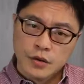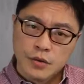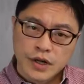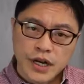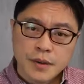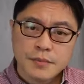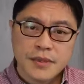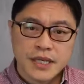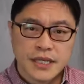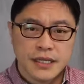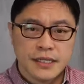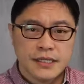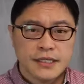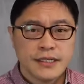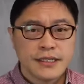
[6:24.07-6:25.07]
What I
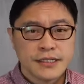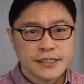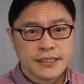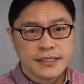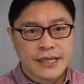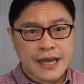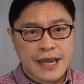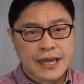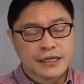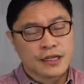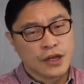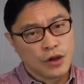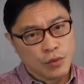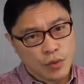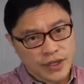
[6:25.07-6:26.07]
mean is that
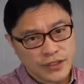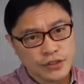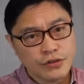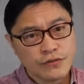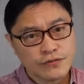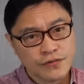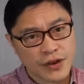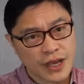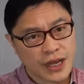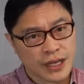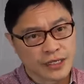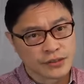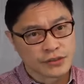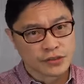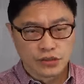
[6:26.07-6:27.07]
when you
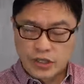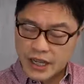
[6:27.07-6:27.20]
fast,